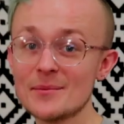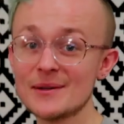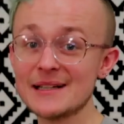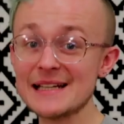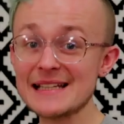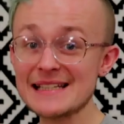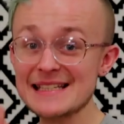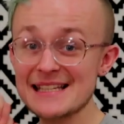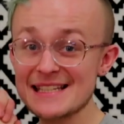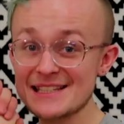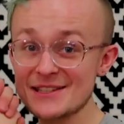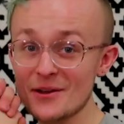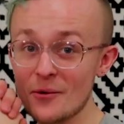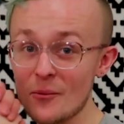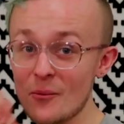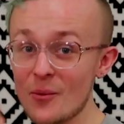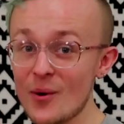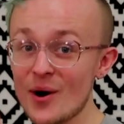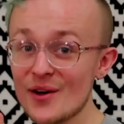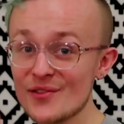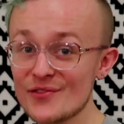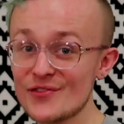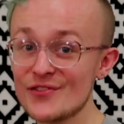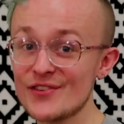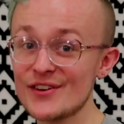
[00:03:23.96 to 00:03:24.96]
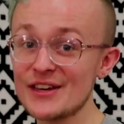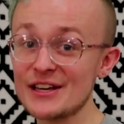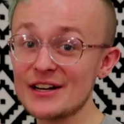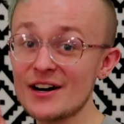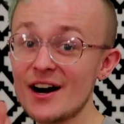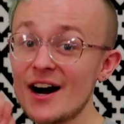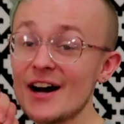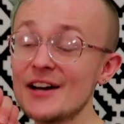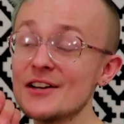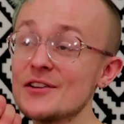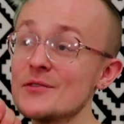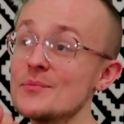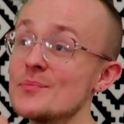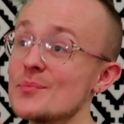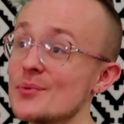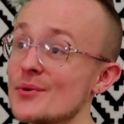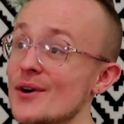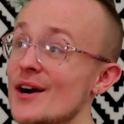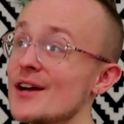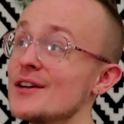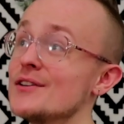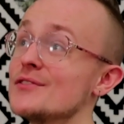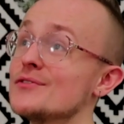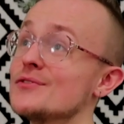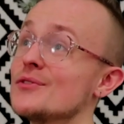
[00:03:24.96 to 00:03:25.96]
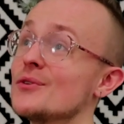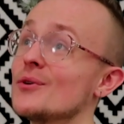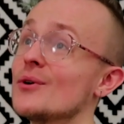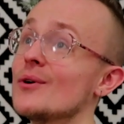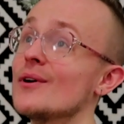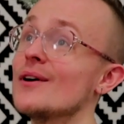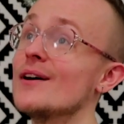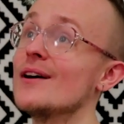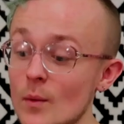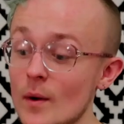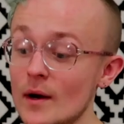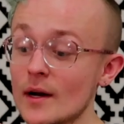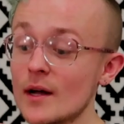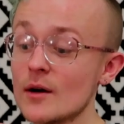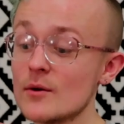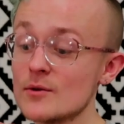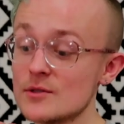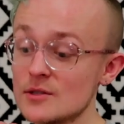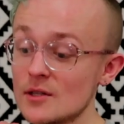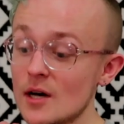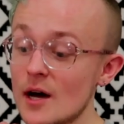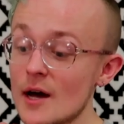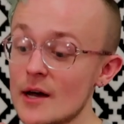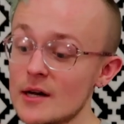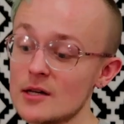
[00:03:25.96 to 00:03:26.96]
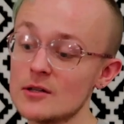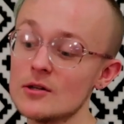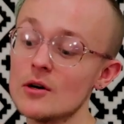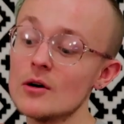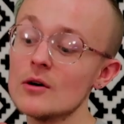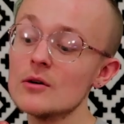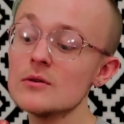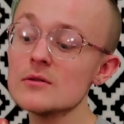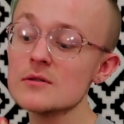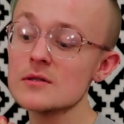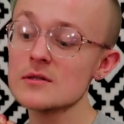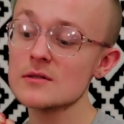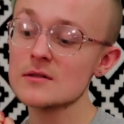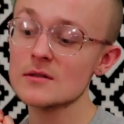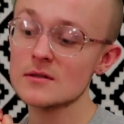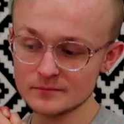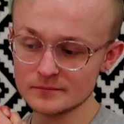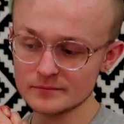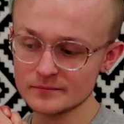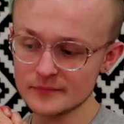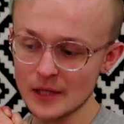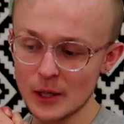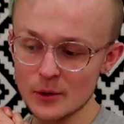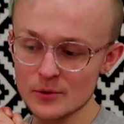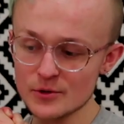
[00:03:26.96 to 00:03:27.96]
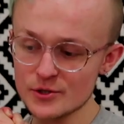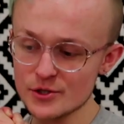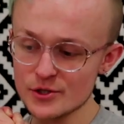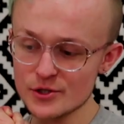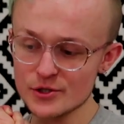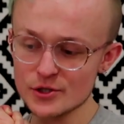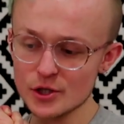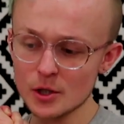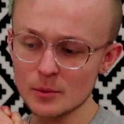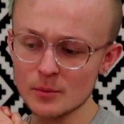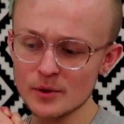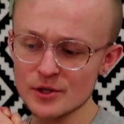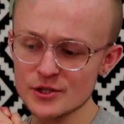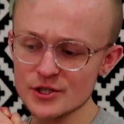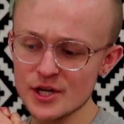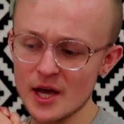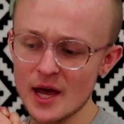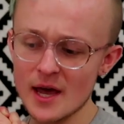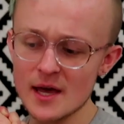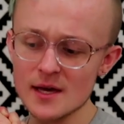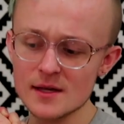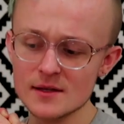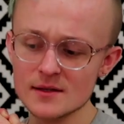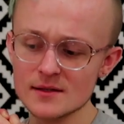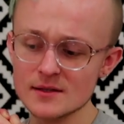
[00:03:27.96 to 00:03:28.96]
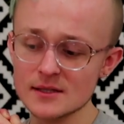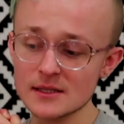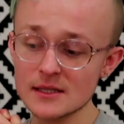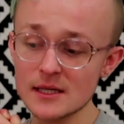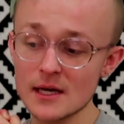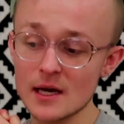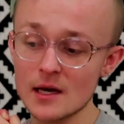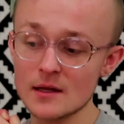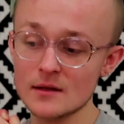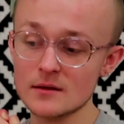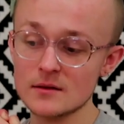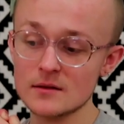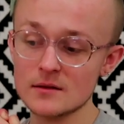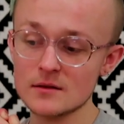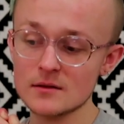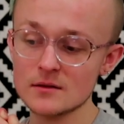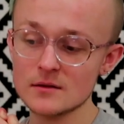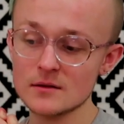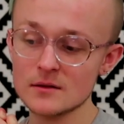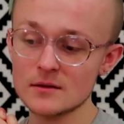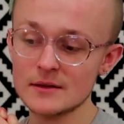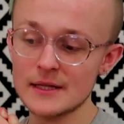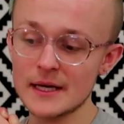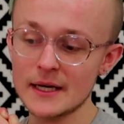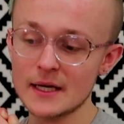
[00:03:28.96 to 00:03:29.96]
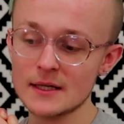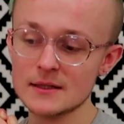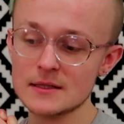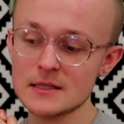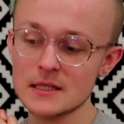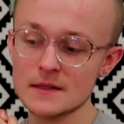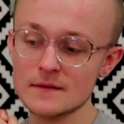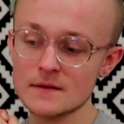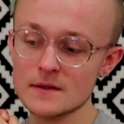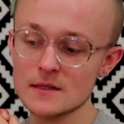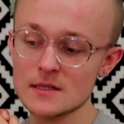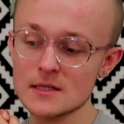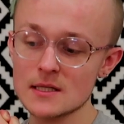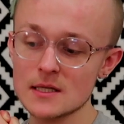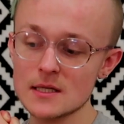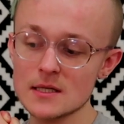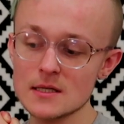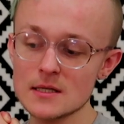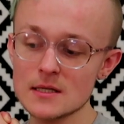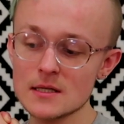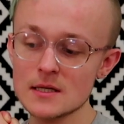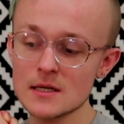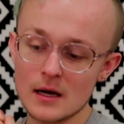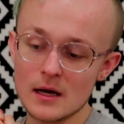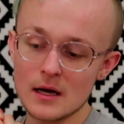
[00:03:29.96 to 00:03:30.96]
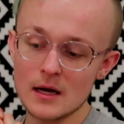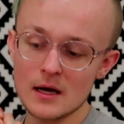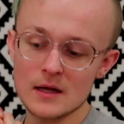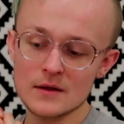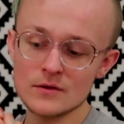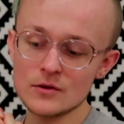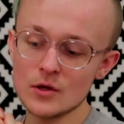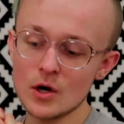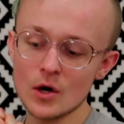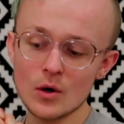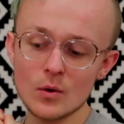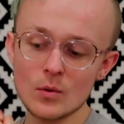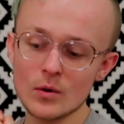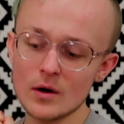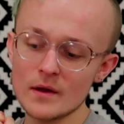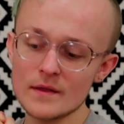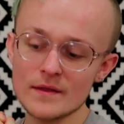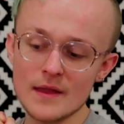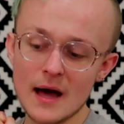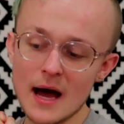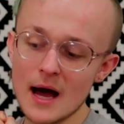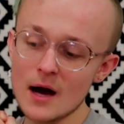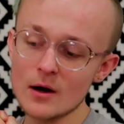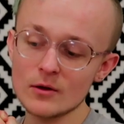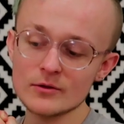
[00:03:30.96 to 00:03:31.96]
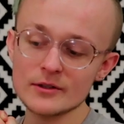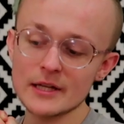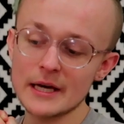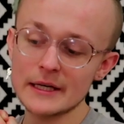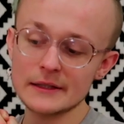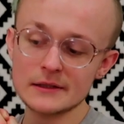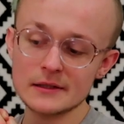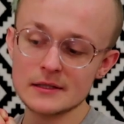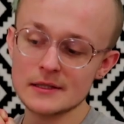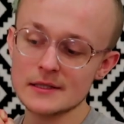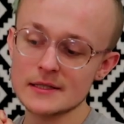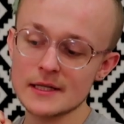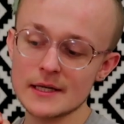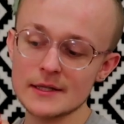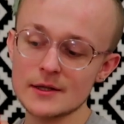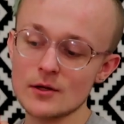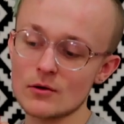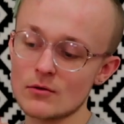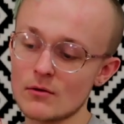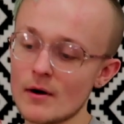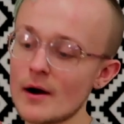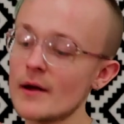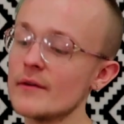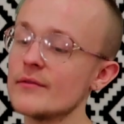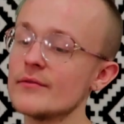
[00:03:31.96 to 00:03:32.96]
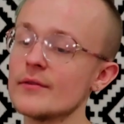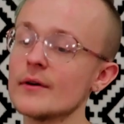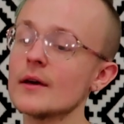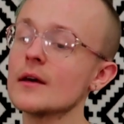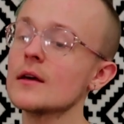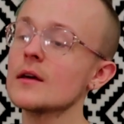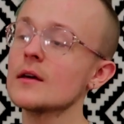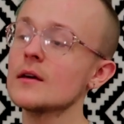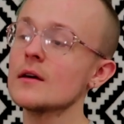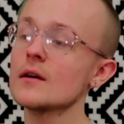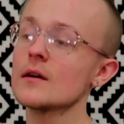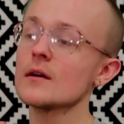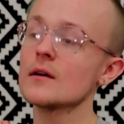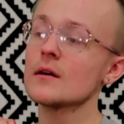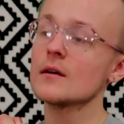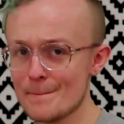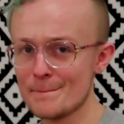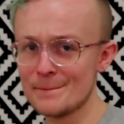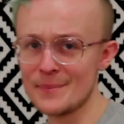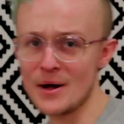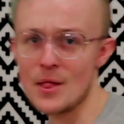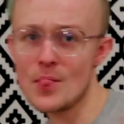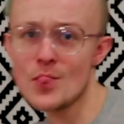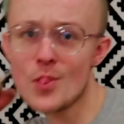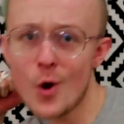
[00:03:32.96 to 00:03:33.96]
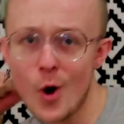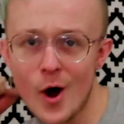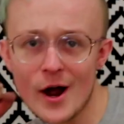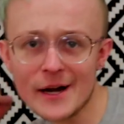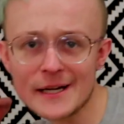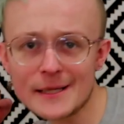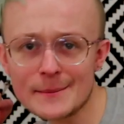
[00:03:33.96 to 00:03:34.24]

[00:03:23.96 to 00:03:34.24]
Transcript: But this is the one thing I'd have prayed for when I was diagnosed. There was just so much hate and negativity and no one out there to say the right thing, but not